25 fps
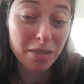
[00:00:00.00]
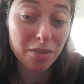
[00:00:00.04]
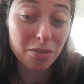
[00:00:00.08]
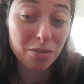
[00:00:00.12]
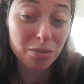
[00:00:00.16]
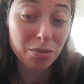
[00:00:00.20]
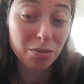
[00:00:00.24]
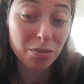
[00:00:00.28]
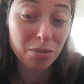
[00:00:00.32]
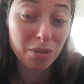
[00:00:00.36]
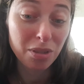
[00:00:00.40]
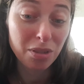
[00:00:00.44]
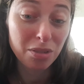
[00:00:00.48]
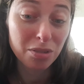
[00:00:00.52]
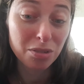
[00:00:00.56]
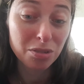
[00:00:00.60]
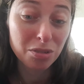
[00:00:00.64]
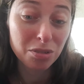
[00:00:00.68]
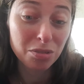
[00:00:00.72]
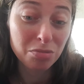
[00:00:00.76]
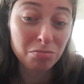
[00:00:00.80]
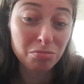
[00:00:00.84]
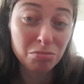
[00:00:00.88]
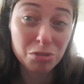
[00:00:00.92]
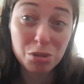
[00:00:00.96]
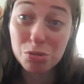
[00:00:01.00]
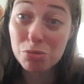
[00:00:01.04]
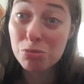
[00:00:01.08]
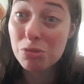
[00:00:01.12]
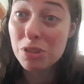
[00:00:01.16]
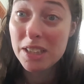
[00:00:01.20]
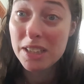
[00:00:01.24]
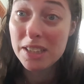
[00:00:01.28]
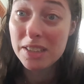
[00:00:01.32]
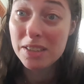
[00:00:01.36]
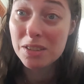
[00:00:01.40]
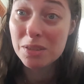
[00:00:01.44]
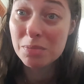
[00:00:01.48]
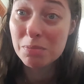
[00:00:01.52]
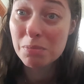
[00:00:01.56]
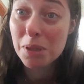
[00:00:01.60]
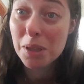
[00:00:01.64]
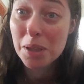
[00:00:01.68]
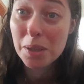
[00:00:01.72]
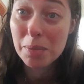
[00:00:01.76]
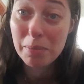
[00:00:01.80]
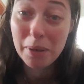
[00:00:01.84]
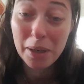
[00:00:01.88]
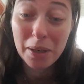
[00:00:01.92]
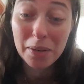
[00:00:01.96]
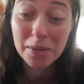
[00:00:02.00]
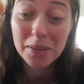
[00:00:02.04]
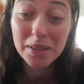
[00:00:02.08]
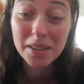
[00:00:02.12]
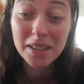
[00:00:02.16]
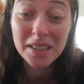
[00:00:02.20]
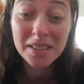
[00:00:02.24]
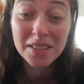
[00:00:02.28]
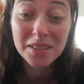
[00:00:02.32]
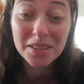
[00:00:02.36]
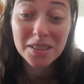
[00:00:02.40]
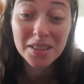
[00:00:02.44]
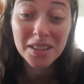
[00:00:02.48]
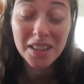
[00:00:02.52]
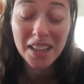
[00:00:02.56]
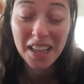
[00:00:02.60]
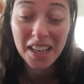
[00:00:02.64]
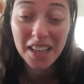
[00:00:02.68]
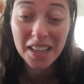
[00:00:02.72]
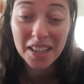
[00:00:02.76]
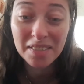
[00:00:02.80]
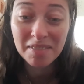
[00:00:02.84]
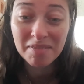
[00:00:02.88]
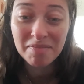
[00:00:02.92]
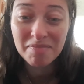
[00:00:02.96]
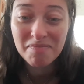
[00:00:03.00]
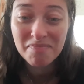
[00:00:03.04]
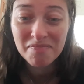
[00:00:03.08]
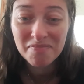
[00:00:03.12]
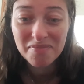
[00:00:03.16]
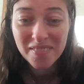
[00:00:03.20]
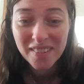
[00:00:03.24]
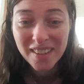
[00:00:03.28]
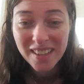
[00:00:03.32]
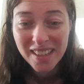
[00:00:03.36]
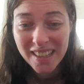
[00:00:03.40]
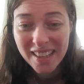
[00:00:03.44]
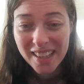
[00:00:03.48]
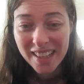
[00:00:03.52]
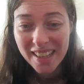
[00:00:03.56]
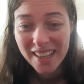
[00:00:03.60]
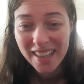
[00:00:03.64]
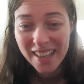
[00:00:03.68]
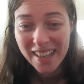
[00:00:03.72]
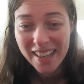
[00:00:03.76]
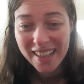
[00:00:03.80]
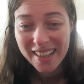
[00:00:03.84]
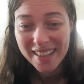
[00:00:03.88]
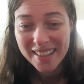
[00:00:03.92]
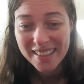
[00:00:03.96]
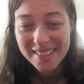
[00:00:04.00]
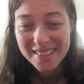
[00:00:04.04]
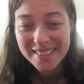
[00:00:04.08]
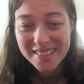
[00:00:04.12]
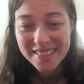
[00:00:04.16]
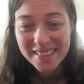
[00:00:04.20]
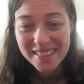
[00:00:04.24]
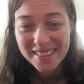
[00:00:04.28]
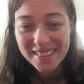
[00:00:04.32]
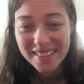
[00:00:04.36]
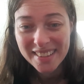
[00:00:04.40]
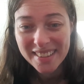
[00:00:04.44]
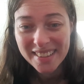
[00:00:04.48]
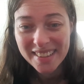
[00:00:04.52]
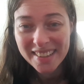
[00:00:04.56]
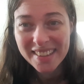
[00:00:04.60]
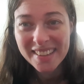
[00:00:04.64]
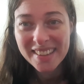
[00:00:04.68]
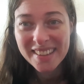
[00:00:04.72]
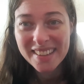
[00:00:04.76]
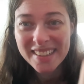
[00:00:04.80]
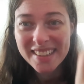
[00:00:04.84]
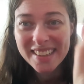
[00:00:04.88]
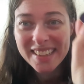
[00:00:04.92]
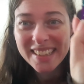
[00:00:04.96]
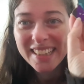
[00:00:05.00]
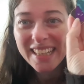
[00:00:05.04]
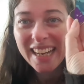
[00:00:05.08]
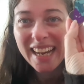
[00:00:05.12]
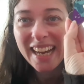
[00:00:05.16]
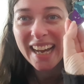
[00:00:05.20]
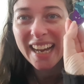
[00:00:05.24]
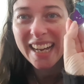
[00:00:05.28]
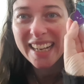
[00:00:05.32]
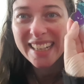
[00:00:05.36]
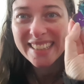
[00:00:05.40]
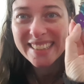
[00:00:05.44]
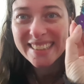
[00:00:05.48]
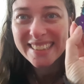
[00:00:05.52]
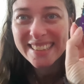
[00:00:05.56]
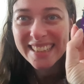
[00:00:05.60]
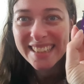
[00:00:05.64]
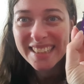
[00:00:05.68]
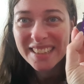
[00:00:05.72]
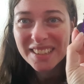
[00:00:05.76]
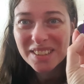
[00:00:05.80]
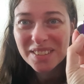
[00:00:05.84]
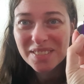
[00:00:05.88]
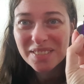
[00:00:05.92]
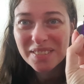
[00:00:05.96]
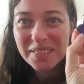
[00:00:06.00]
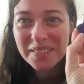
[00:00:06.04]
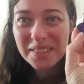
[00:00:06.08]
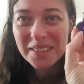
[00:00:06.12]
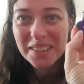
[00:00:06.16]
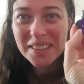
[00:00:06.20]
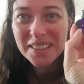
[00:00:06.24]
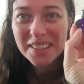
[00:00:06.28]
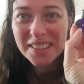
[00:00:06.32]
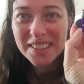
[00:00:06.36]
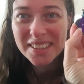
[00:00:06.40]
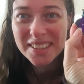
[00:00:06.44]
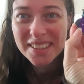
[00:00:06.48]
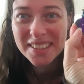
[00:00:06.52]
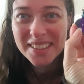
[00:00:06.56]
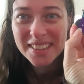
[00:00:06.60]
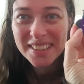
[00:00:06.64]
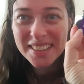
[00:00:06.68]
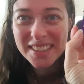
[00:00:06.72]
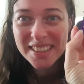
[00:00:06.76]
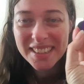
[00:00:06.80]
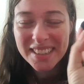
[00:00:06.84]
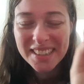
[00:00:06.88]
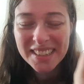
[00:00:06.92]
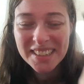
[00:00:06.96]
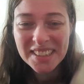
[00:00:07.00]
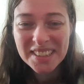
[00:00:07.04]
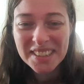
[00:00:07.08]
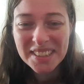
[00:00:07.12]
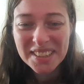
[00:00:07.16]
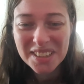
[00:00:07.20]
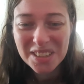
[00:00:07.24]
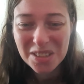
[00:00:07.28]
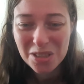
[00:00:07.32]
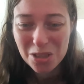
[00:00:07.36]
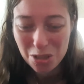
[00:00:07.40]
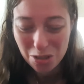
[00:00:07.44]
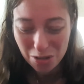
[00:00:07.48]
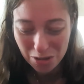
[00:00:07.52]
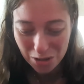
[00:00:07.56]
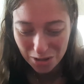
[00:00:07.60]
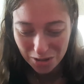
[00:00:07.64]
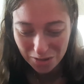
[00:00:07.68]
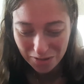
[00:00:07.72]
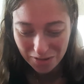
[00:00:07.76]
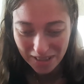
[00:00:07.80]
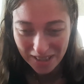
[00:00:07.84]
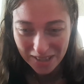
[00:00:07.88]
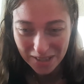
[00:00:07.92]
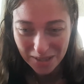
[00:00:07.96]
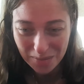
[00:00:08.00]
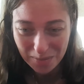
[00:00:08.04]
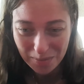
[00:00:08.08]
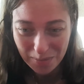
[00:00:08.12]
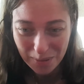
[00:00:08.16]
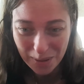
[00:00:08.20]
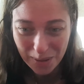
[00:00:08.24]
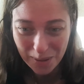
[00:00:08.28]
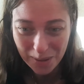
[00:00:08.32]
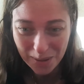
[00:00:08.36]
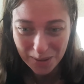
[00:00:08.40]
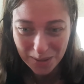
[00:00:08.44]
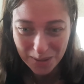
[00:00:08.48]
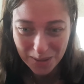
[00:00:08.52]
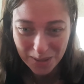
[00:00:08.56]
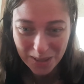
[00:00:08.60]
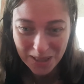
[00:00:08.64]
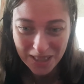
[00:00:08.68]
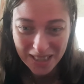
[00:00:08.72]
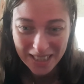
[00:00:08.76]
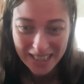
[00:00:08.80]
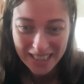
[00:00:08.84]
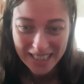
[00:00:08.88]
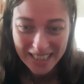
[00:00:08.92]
source trees, but apparently it's a thing. And yeah, that's for the Chargieville box.